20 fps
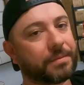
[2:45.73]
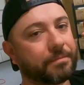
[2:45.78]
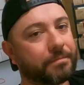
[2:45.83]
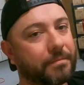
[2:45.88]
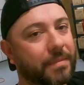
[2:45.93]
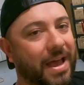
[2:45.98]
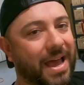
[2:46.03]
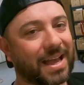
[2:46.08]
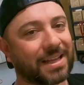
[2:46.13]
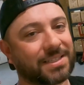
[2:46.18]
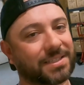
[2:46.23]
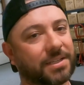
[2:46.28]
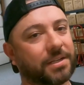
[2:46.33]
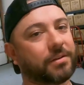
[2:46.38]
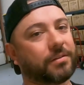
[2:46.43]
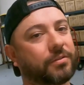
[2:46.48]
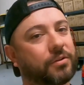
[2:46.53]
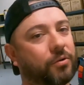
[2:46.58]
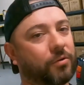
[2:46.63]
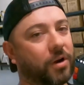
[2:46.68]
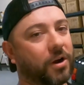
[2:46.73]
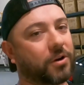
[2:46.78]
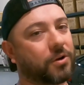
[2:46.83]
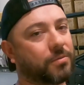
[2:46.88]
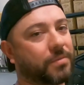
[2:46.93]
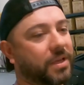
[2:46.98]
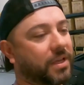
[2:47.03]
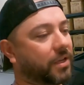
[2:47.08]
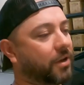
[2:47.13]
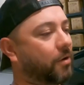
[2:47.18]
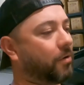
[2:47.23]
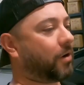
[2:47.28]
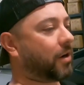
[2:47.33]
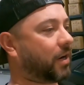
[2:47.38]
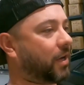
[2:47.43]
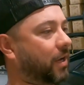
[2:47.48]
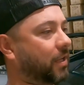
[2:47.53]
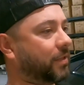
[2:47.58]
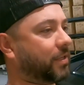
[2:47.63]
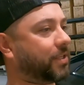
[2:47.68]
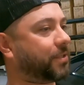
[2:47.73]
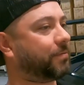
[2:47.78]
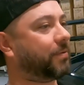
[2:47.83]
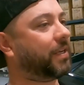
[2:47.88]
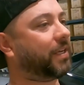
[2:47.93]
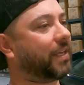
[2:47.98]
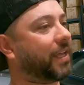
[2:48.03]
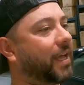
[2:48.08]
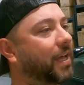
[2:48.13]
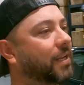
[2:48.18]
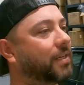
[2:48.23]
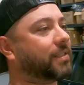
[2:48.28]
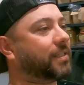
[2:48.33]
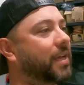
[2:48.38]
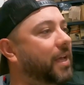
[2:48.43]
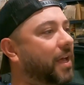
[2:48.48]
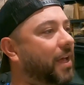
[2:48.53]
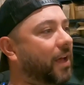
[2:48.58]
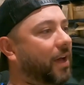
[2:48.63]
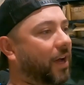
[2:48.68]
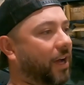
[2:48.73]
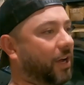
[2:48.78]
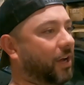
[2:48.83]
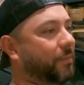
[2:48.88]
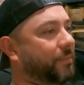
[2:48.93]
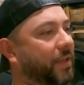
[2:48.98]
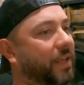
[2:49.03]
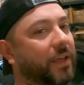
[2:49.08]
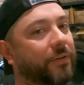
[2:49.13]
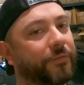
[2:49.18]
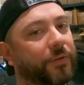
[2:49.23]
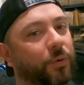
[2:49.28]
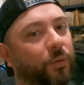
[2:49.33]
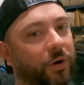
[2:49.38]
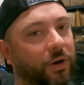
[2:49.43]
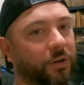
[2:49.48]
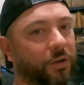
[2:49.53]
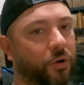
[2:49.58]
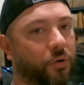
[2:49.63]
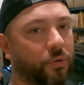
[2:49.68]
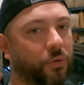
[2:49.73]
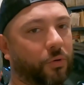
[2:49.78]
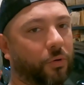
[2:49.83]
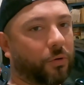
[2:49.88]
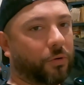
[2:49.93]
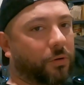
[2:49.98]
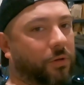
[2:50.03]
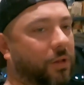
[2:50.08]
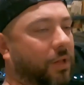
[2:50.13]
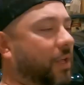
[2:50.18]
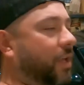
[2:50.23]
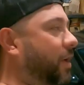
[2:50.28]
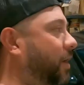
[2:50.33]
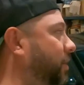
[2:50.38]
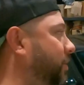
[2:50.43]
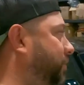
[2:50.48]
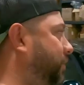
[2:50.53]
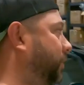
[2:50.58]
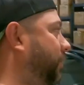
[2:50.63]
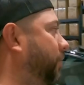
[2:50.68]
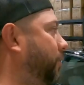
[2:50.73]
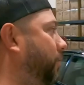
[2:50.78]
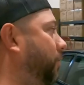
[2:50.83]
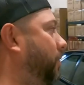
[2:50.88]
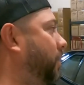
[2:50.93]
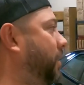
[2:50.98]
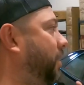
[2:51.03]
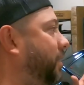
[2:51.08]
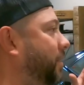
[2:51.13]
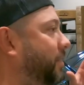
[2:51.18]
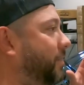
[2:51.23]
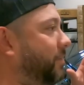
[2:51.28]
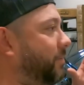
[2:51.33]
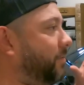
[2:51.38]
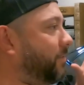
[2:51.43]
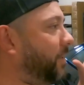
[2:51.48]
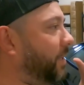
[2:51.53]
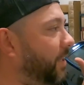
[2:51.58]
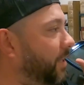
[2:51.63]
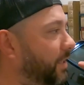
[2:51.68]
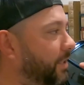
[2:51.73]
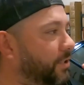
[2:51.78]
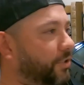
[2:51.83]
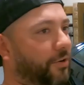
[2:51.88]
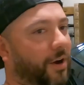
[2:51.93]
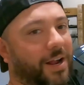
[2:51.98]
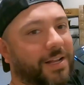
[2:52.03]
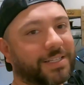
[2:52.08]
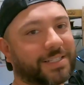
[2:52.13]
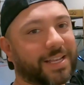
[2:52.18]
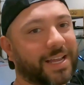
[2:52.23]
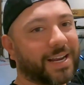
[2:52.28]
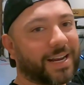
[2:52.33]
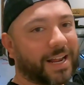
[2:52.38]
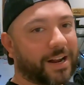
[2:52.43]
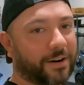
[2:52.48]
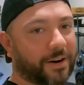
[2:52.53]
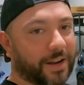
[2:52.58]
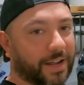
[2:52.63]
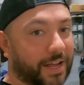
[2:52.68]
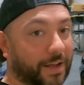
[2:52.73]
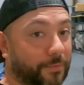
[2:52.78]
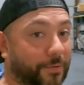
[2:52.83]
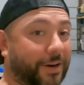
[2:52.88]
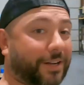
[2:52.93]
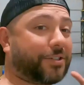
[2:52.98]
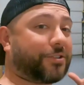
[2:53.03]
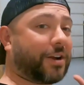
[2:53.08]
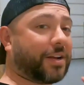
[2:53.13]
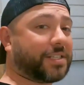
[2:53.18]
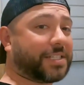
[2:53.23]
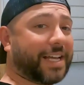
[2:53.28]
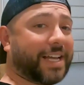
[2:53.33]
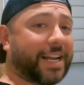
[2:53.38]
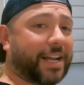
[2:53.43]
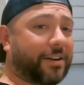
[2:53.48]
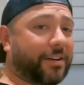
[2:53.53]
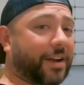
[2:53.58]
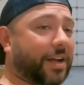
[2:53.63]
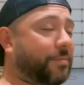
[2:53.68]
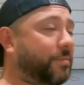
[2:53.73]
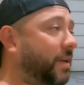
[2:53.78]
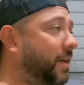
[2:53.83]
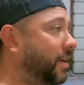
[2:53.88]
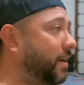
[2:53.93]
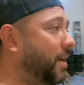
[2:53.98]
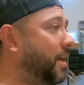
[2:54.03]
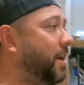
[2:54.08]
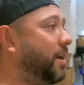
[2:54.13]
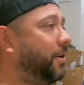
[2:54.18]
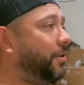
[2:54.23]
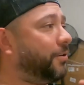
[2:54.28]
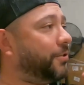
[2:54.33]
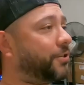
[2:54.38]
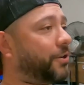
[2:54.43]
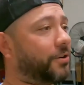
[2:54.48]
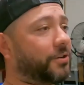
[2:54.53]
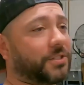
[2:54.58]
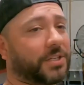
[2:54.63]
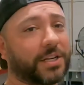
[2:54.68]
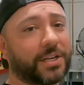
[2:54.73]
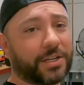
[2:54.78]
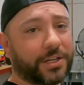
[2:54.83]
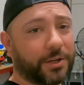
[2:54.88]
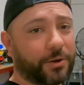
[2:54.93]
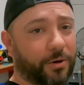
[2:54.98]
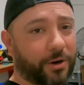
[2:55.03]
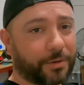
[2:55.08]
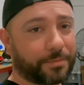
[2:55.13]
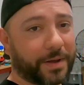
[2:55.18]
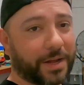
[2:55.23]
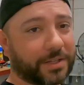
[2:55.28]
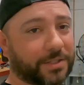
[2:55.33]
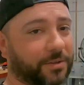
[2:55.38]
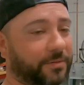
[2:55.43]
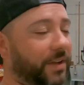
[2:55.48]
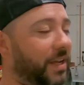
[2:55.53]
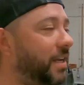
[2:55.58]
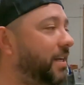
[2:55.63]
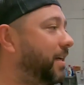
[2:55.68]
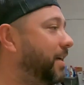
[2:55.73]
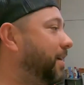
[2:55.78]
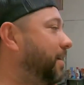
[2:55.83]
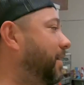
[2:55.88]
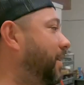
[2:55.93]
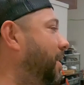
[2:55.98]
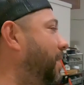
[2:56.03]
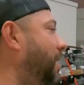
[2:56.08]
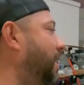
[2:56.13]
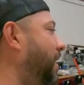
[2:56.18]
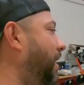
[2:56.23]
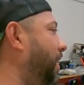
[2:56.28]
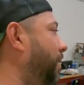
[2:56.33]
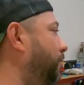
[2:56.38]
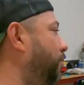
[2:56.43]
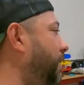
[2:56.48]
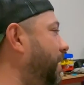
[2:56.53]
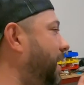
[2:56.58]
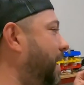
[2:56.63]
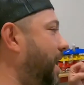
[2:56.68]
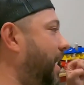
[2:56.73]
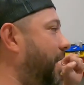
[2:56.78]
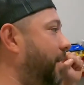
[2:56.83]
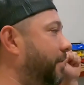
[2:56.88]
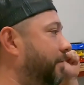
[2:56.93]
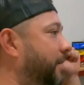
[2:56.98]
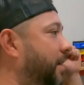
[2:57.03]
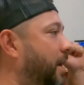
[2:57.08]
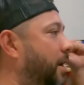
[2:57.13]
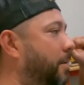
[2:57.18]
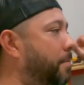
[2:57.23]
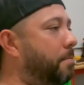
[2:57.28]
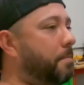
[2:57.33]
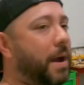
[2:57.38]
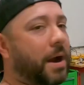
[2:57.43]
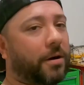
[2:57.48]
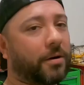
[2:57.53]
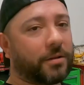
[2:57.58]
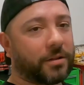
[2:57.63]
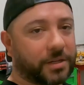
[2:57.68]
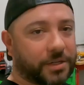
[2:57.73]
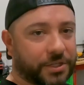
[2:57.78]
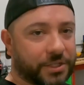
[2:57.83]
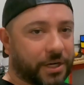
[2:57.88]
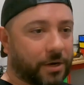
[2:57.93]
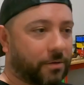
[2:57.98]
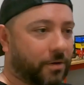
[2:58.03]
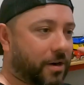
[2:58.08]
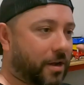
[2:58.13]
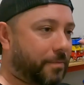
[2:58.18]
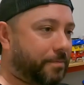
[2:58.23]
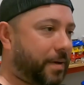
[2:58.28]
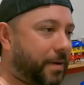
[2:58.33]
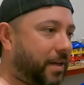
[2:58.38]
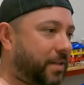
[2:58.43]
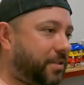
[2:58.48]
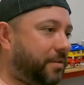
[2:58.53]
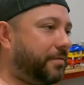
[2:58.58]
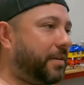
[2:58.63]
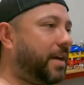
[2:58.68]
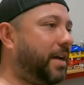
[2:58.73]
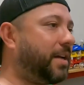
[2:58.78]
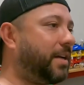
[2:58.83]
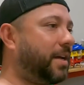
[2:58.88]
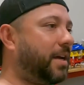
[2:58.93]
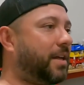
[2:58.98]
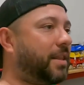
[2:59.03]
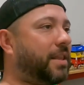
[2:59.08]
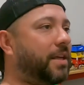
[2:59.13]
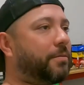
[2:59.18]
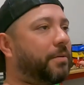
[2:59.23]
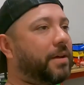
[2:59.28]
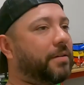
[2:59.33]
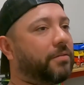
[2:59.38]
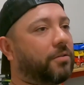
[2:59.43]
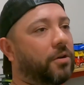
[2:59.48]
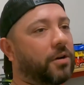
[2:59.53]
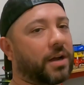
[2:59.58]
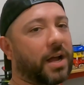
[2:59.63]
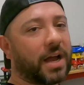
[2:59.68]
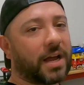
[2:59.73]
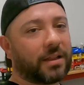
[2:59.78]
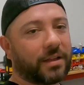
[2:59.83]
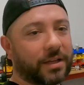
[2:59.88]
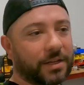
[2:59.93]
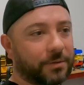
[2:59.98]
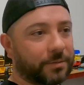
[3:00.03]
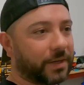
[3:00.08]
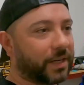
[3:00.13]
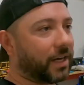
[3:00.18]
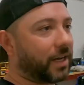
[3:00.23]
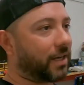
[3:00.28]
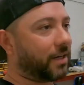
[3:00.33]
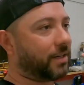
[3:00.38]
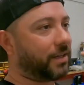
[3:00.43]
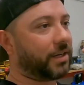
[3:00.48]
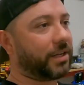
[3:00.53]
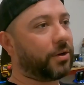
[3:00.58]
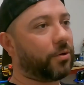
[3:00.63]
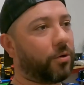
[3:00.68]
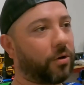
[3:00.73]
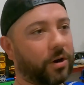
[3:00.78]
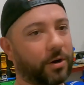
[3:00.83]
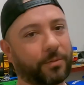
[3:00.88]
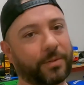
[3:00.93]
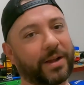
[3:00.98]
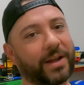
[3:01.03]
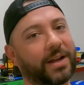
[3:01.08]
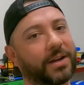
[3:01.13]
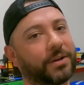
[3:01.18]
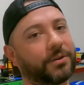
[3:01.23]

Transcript: massive Corrado meet going on this weekend. Um, if you are local to the tri-state area, and when I tri-state area, I mean New Jersey, New York, Pennsylvania, um, we have Maryland showing up, Pennsylvania. I think we have Long Island. We got New York. We got